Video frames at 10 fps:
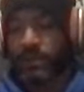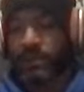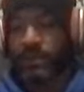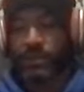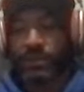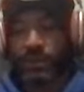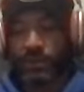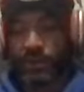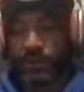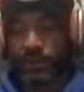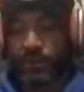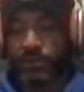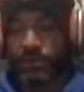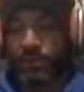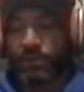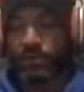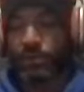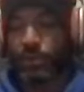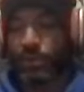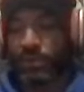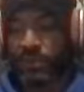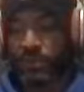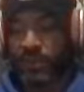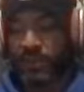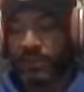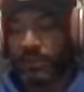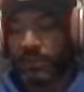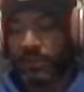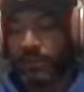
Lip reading: This year, a huge snowstorm was expected.